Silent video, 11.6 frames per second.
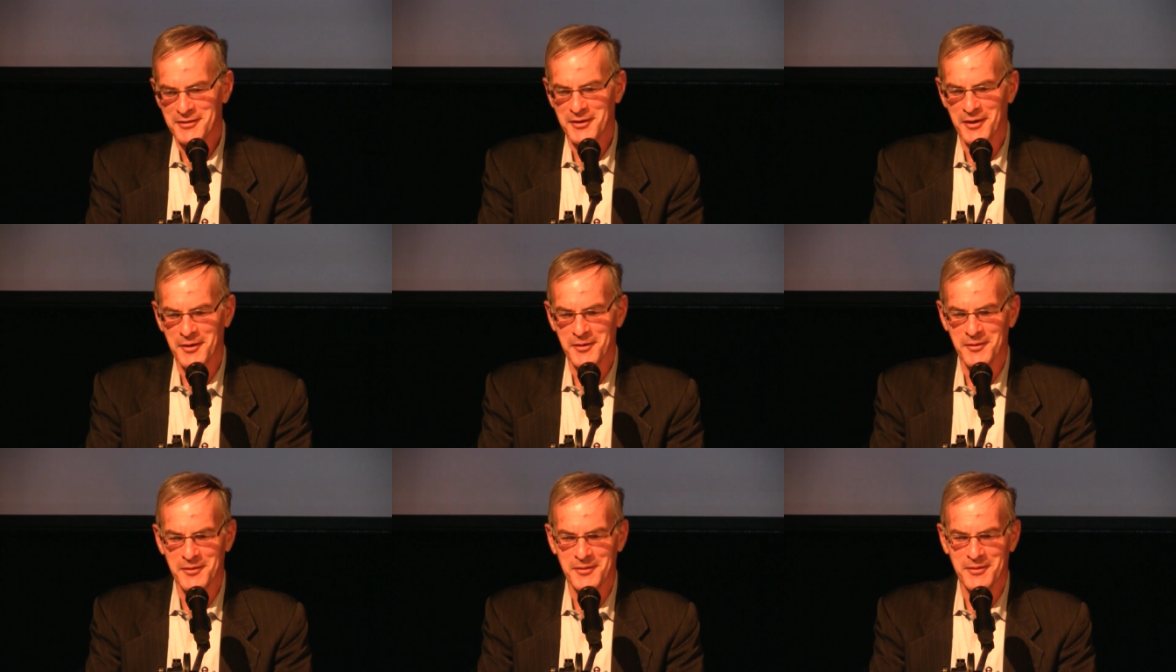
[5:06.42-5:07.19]

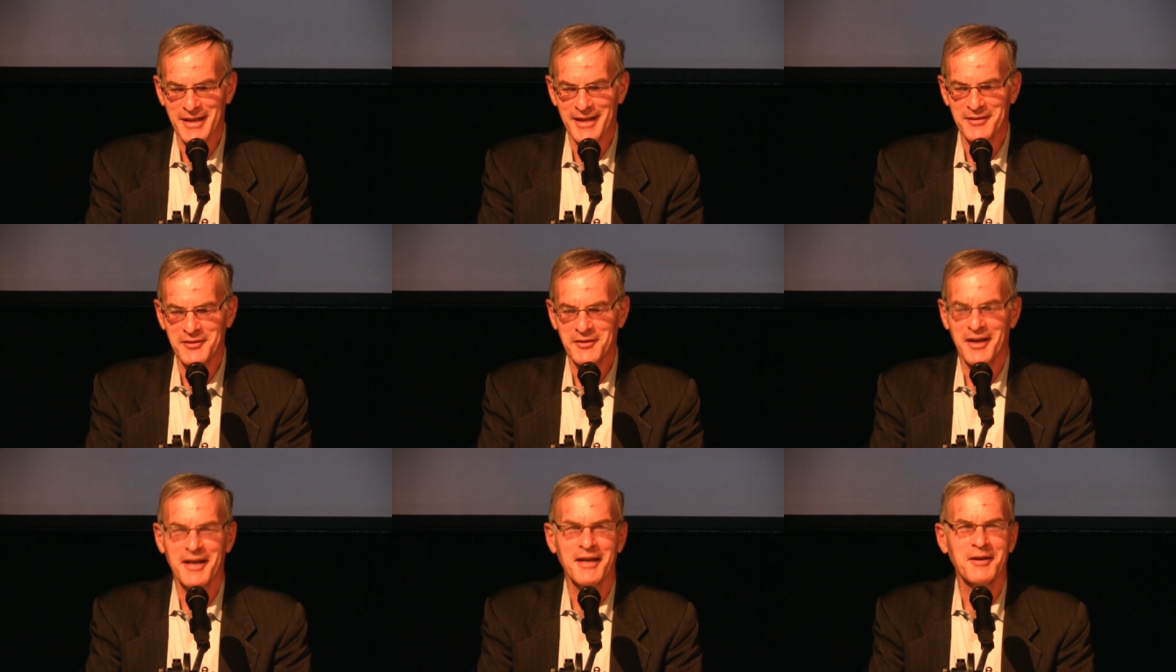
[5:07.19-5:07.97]
So when I
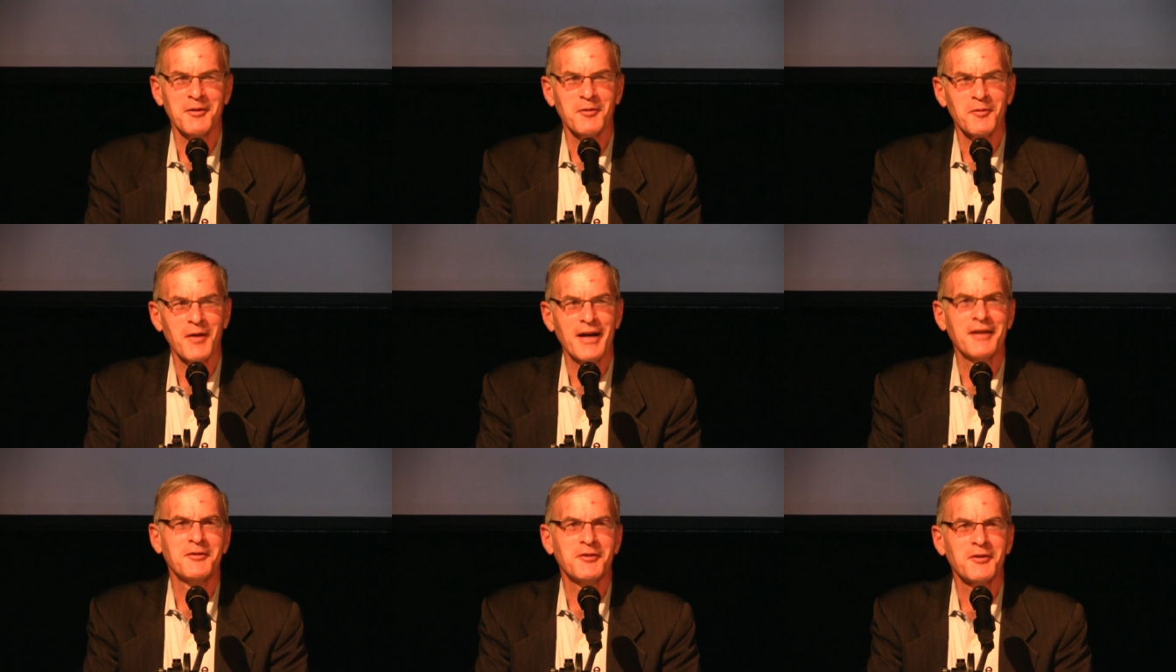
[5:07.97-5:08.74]
say
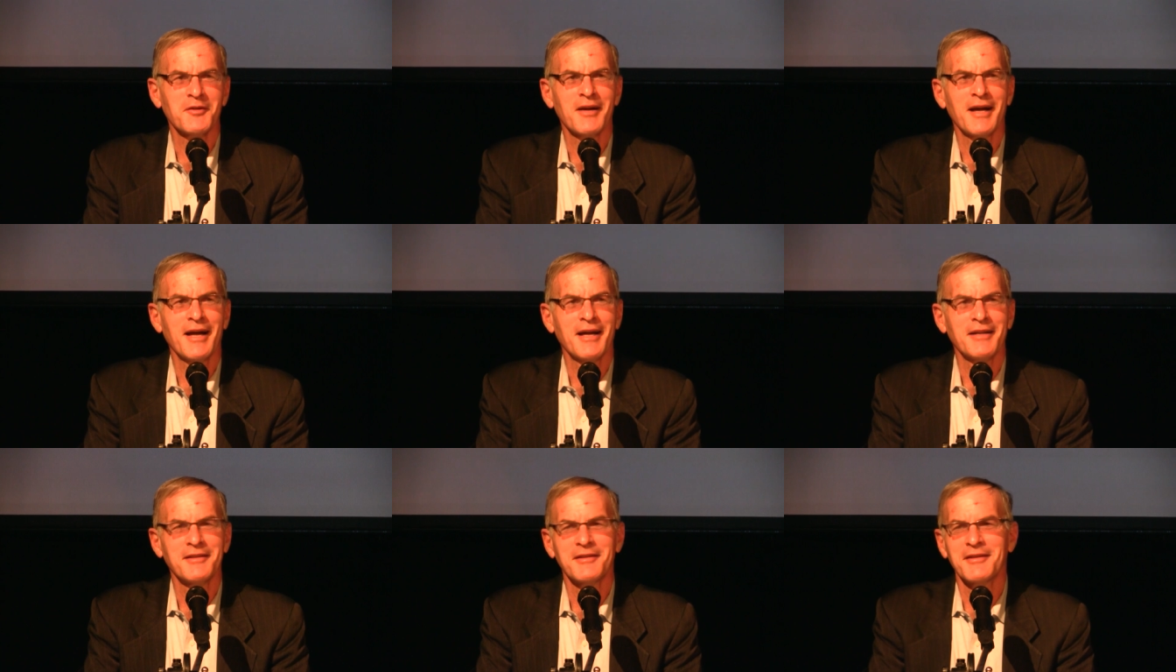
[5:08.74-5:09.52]
raise your
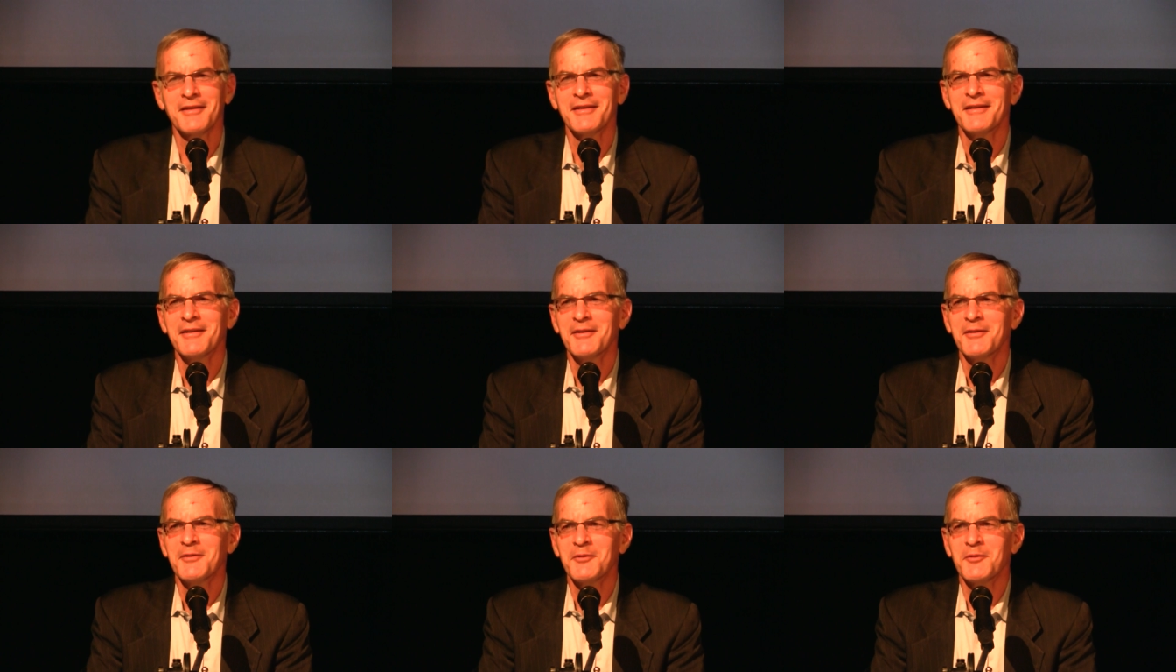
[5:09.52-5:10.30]
hand,
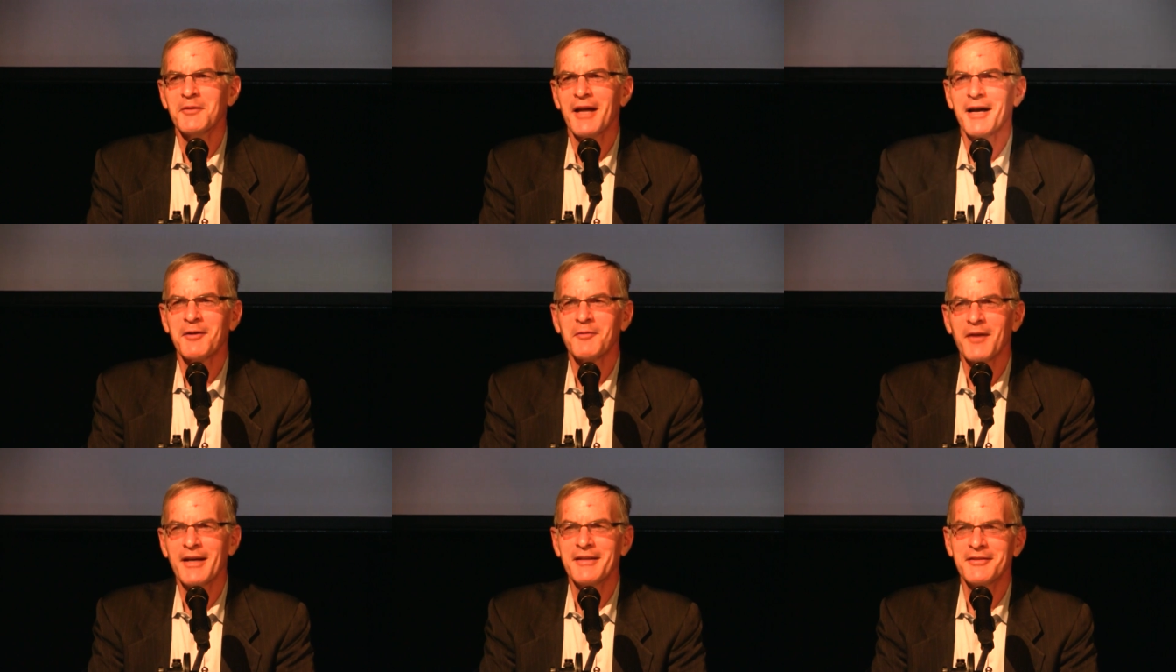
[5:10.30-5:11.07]
do not
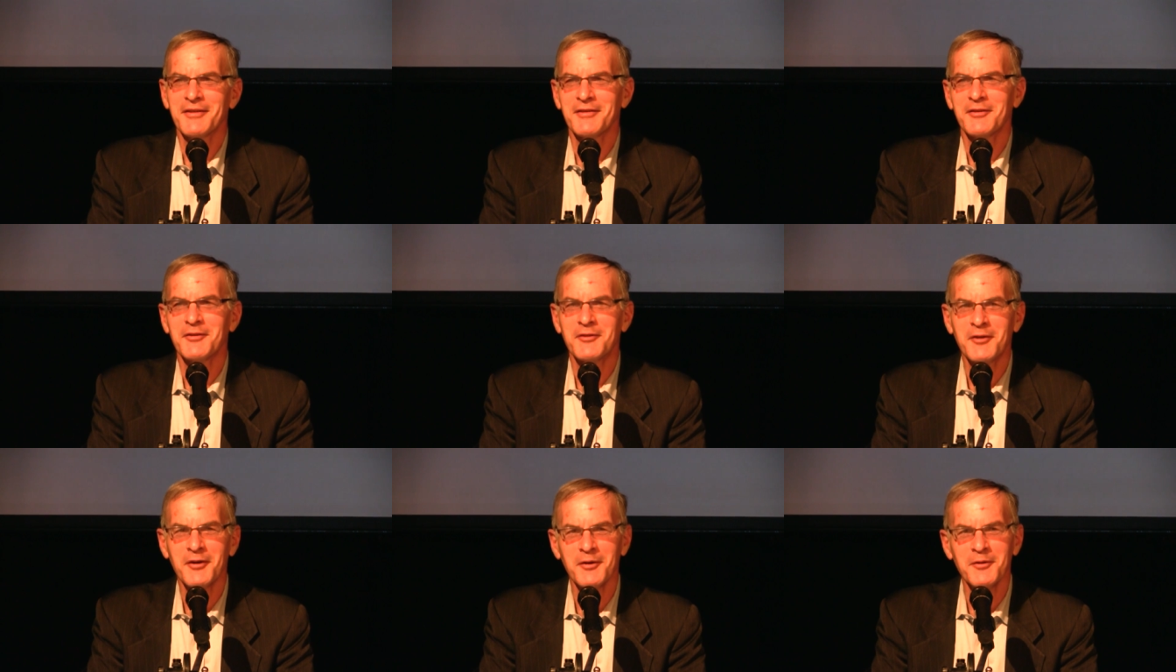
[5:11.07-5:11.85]
raise it
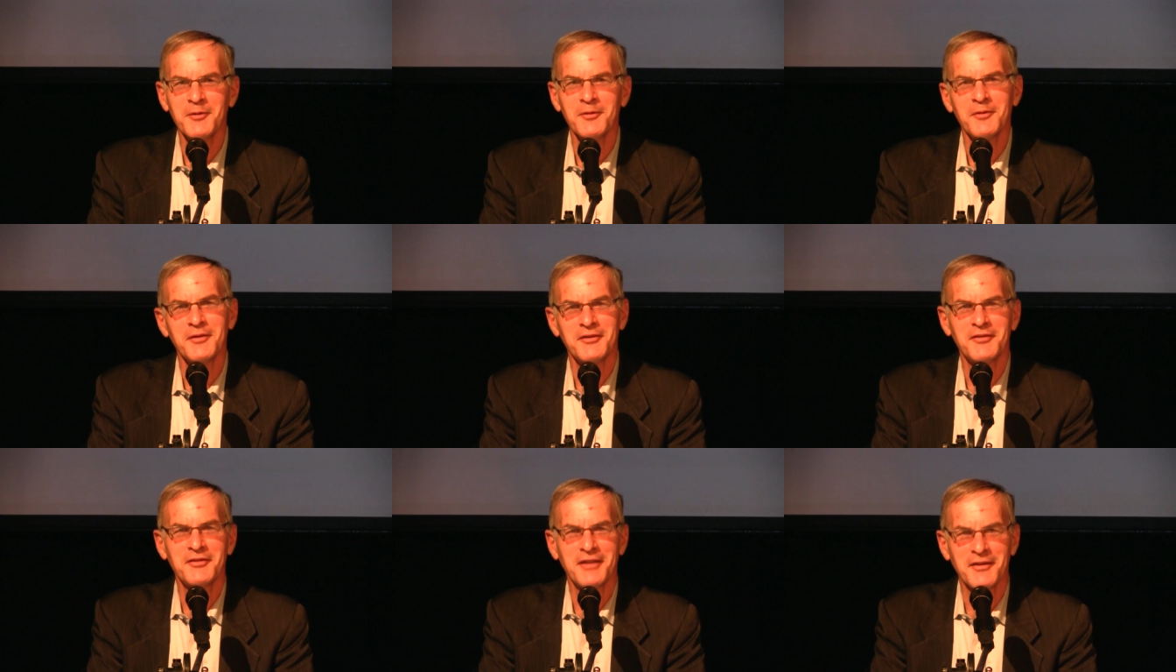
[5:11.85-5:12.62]
too
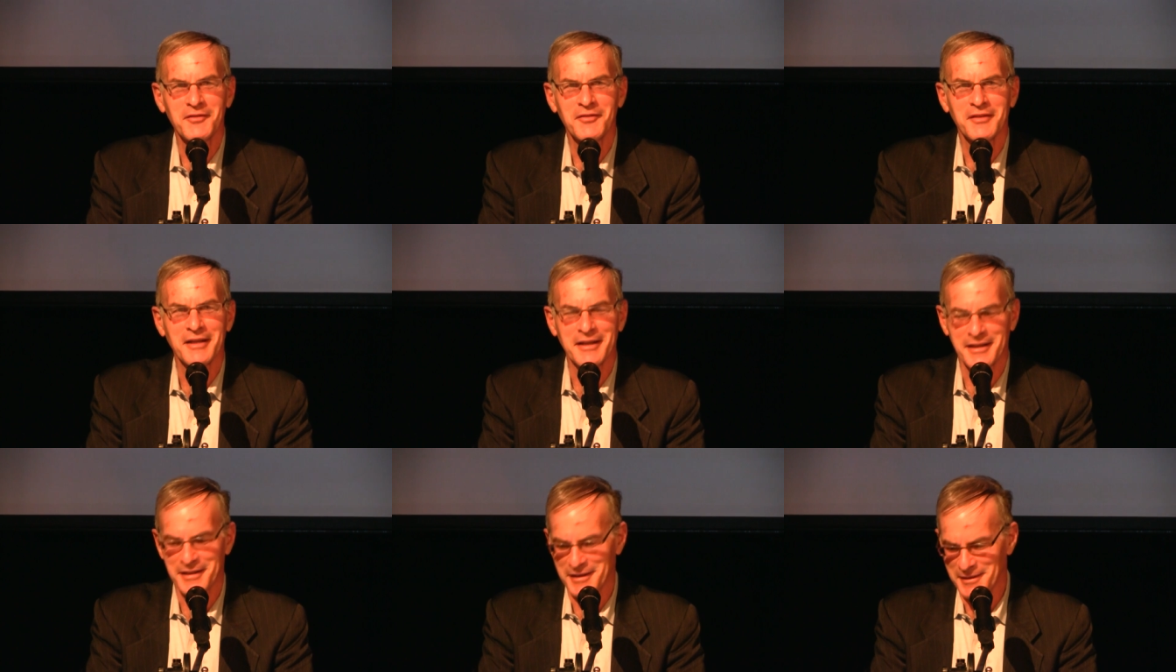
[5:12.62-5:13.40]

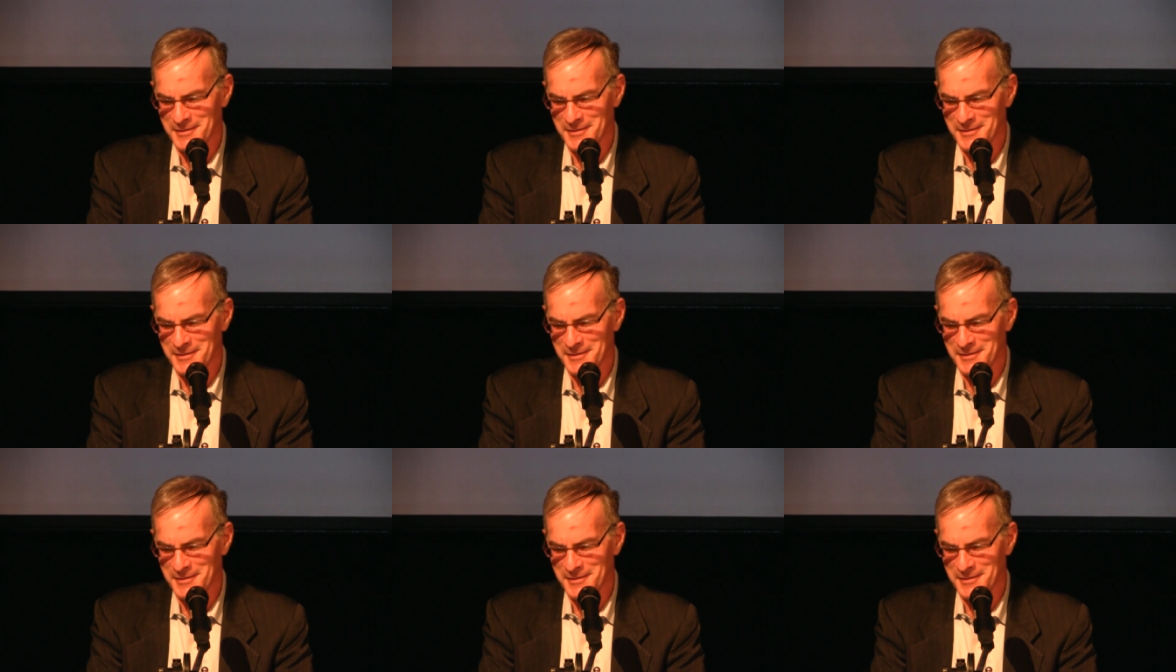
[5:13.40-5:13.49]
stiffly.